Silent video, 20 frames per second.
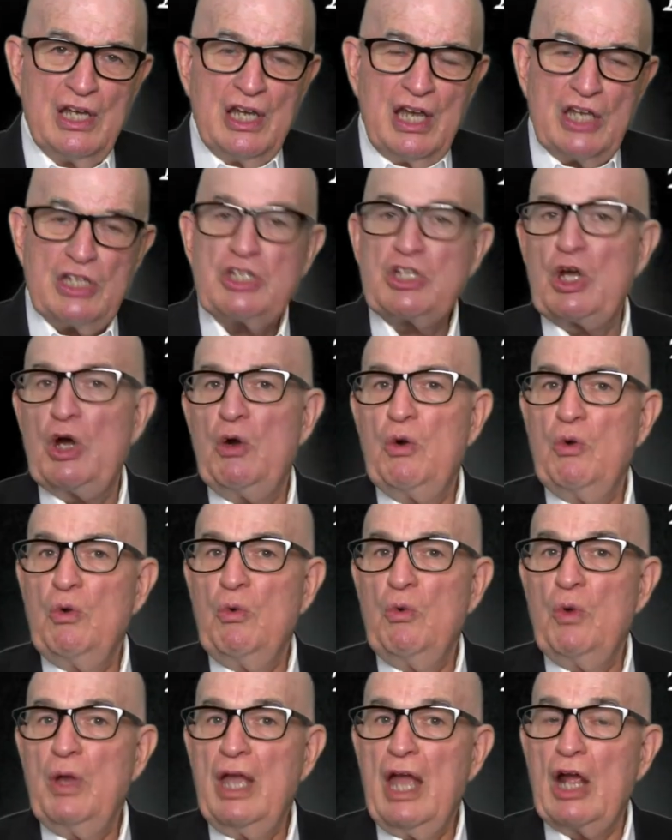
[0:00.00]
And so
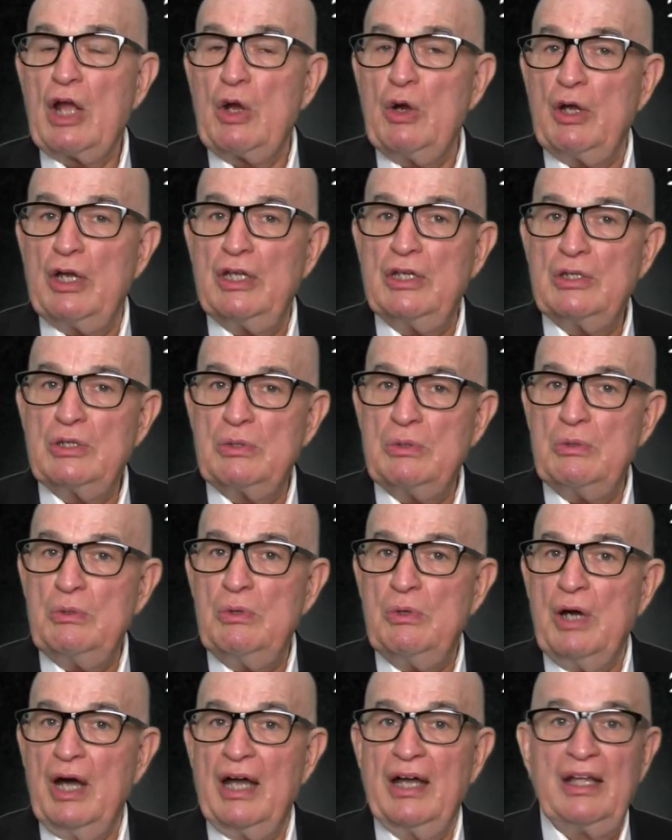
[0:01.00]
we are going
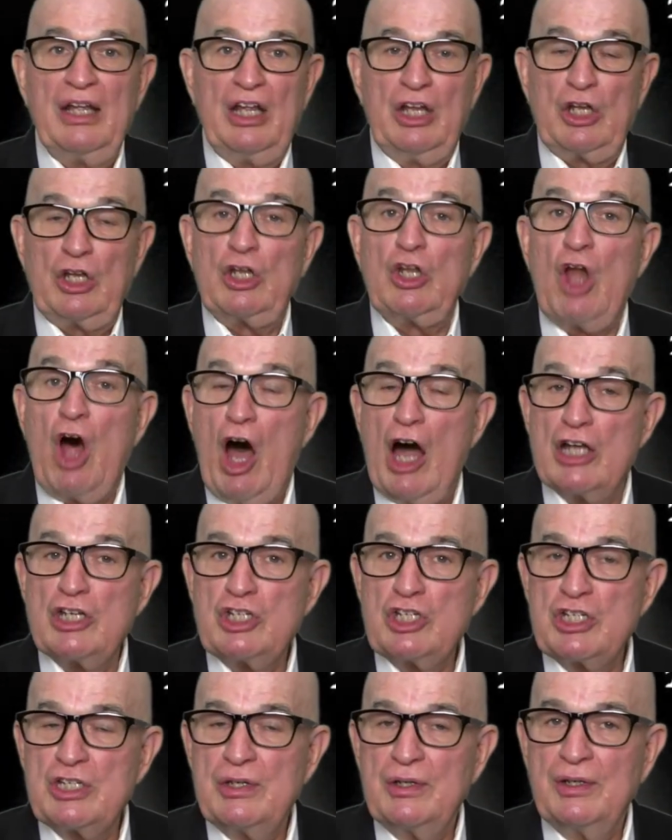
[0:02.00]
to
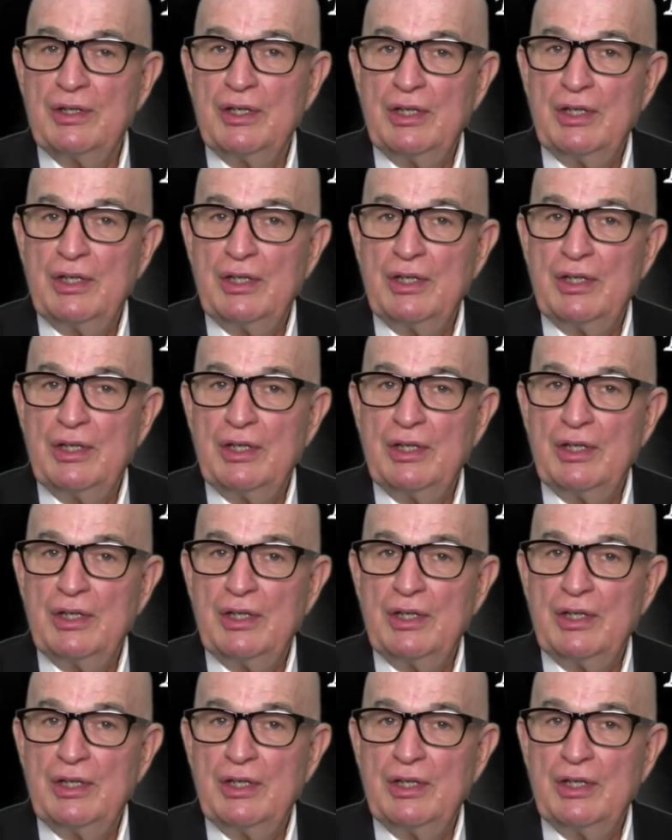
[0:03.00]
launch,